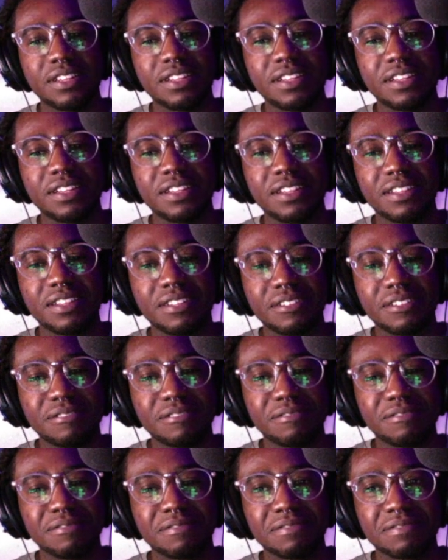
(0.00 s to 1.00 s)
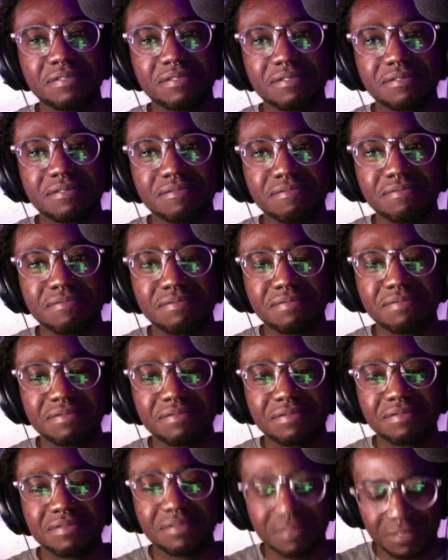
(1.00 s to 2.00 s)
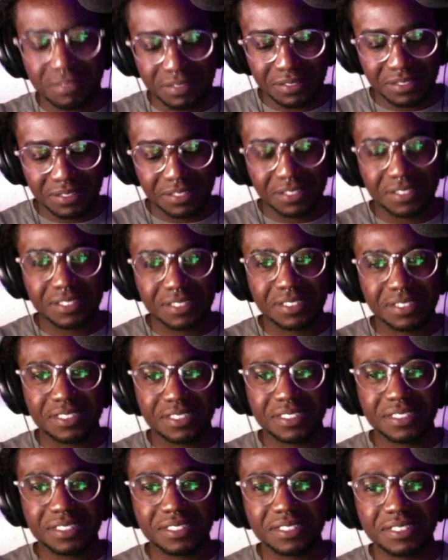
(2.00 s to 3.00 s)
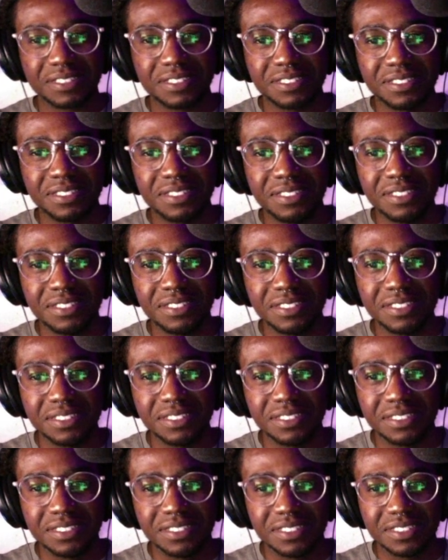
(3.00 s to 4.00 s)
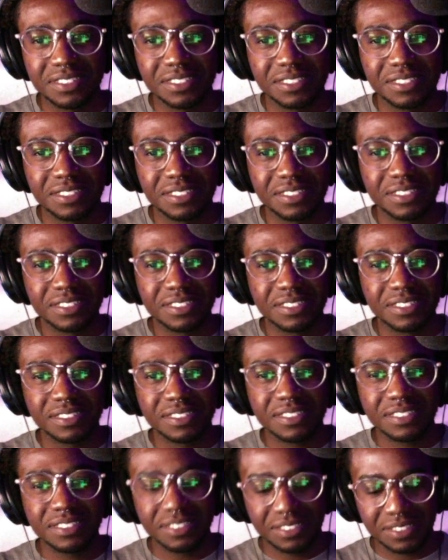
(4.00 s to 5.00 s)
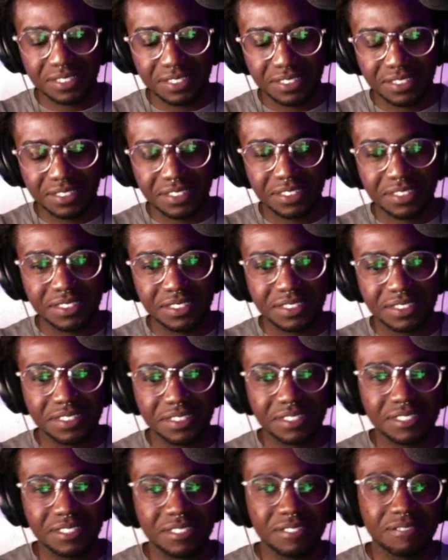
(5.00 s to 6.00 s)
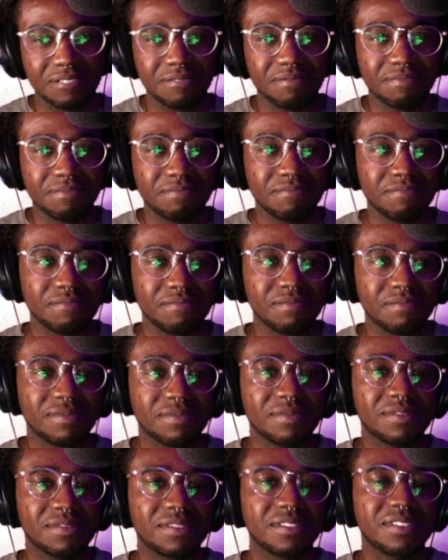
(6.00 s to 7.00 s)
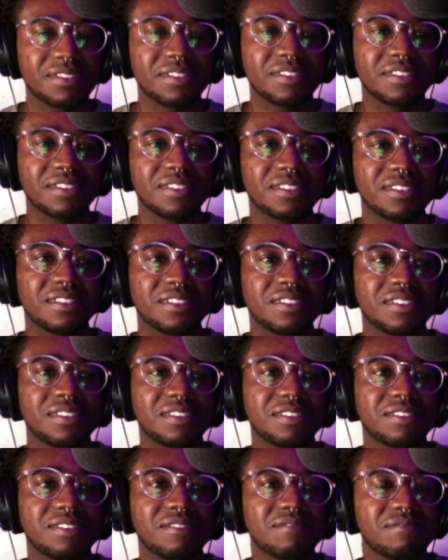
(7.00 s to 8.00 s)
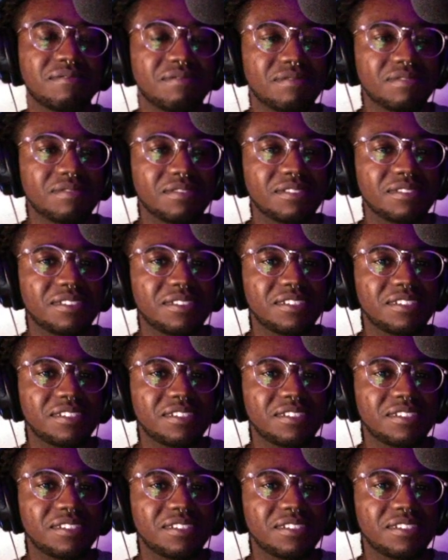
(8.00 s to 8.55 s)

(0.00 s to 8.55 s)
Nice. Um, shout out to Steph Curry. You know what I'm saying? Amazing.